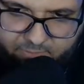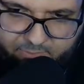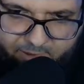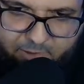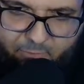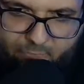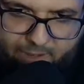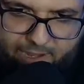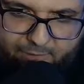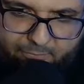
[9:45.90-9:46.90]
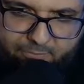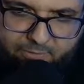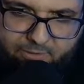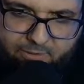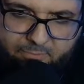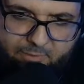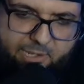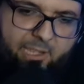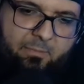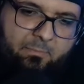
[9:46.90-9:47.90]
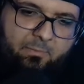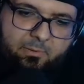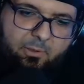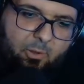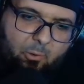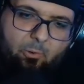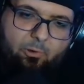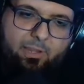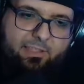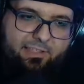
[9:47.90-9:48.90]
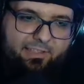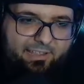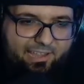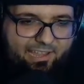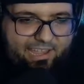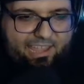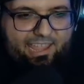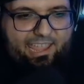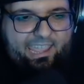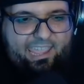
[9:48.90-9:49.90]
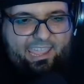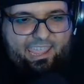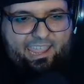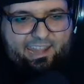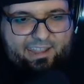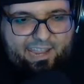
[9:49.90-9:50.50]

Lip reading: 1:05 p.m. or is it? And they